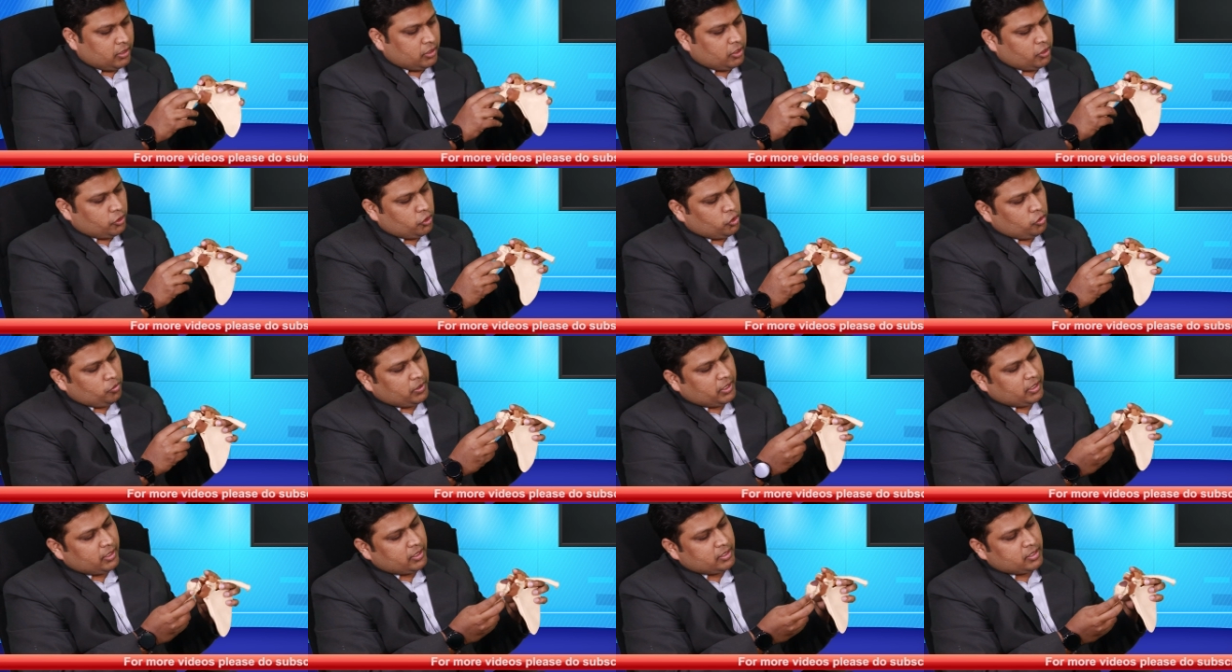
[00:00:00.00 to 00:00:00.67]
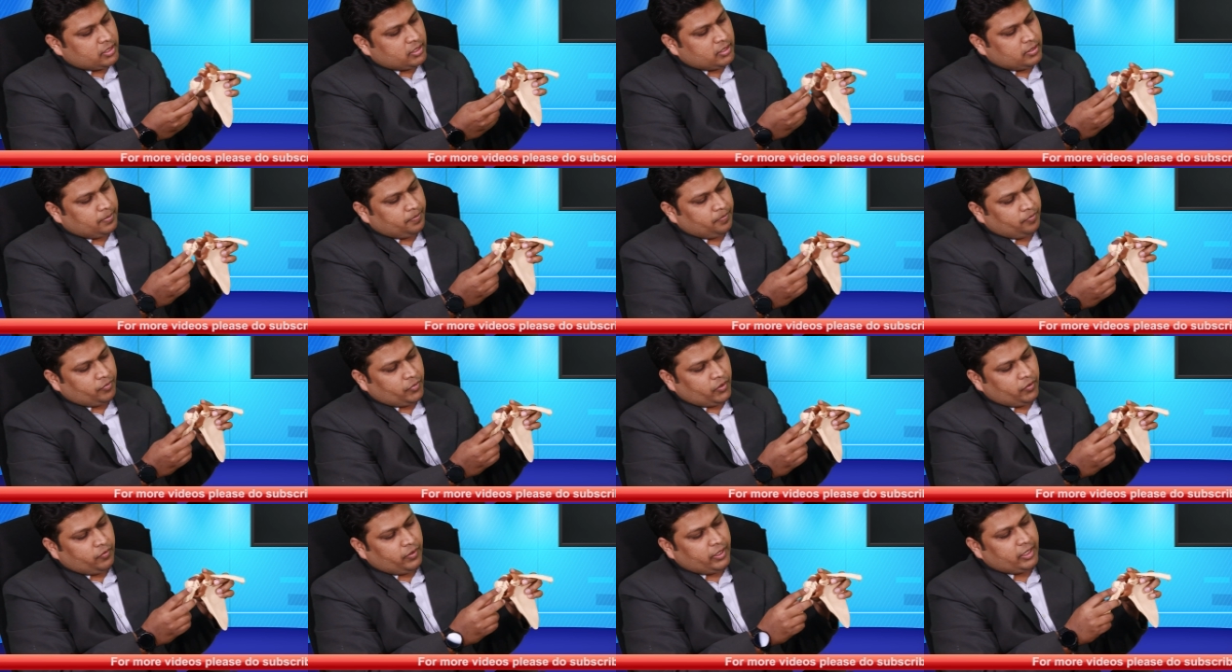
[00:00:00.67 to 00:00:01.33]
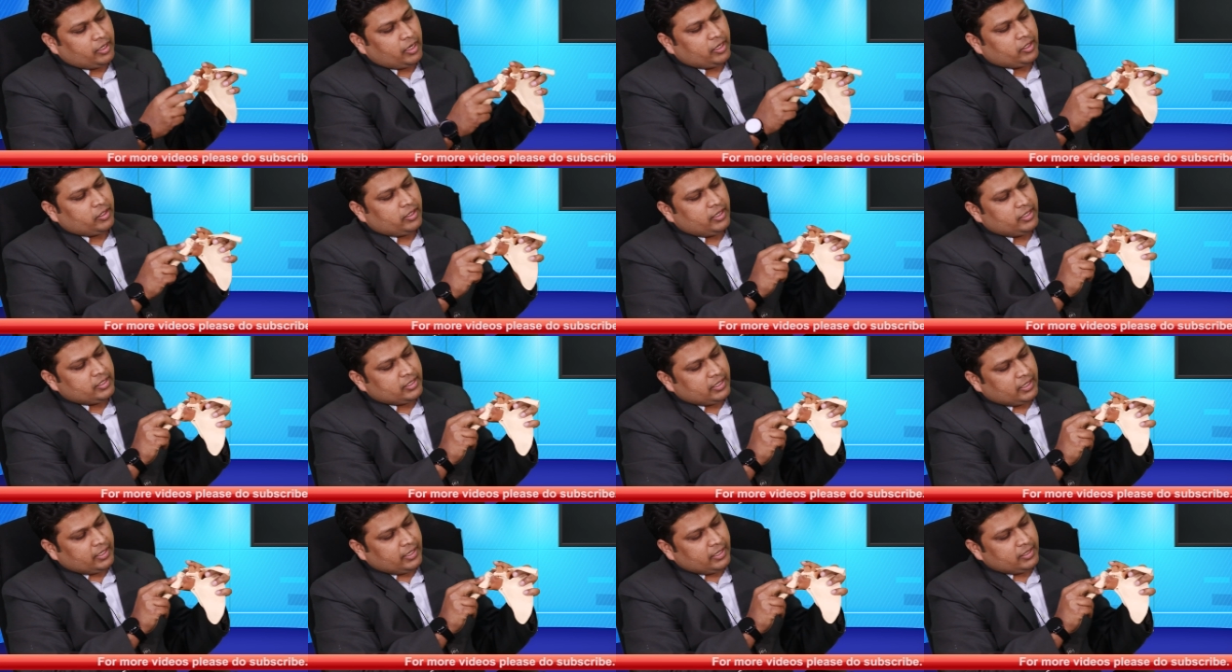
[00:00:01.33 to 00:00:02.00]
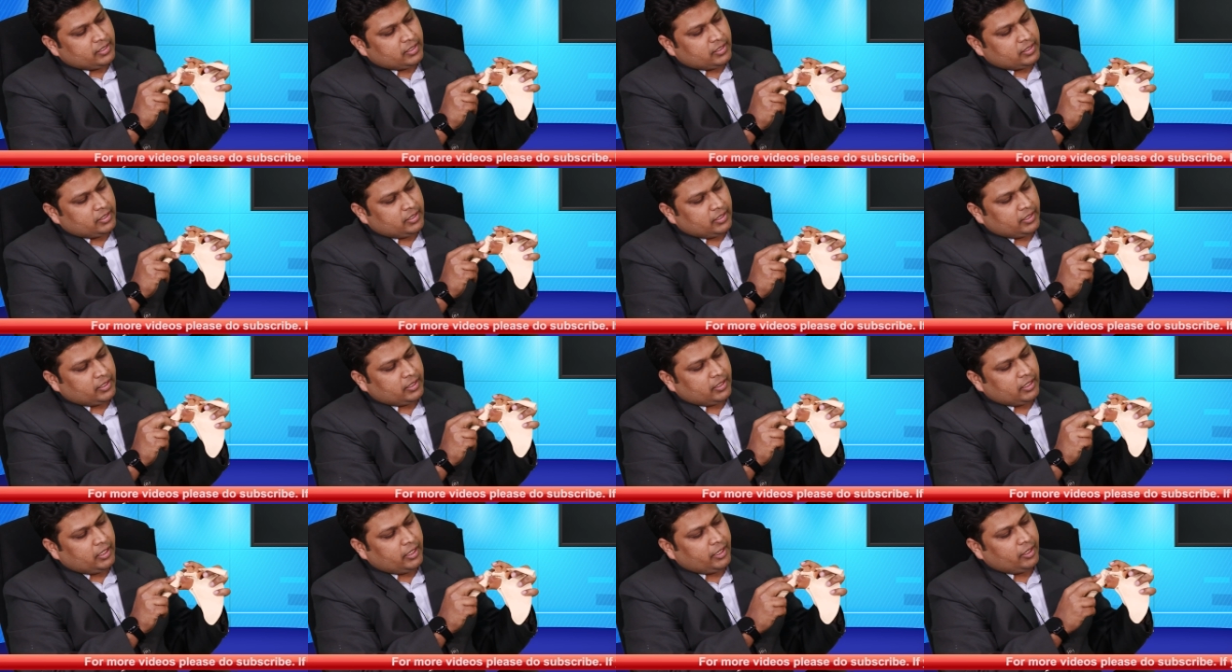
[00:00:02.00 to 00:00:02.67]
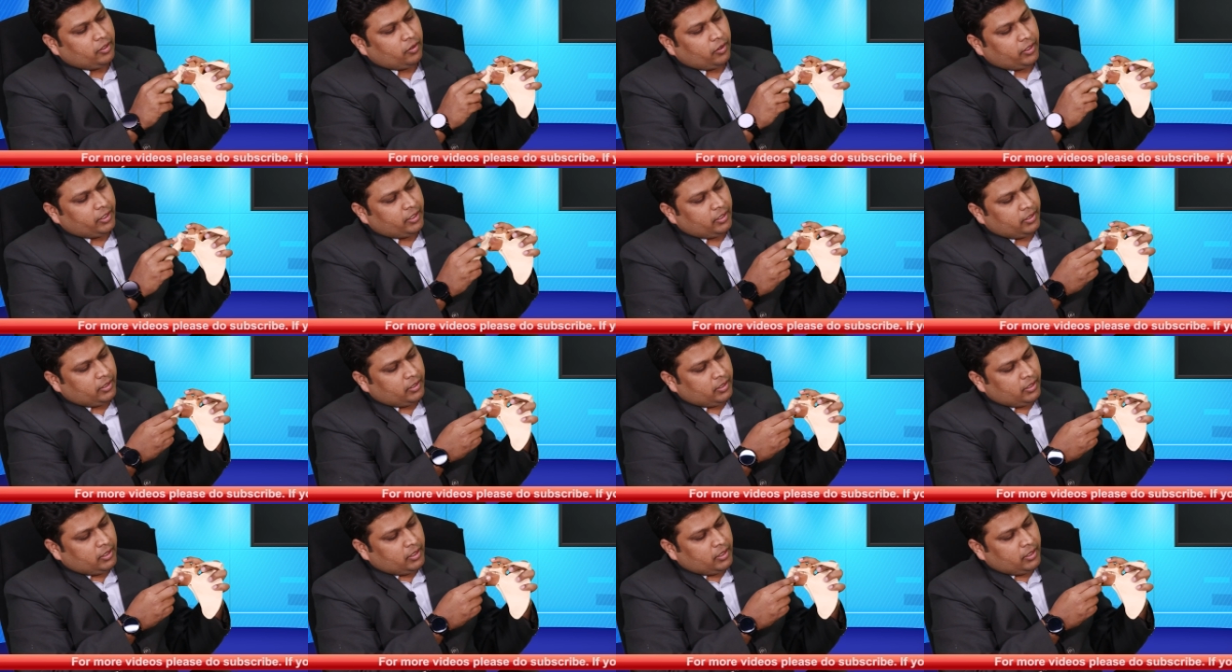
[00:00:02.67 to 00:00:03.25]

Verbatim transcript: the humerus when it articulates against the glenoid,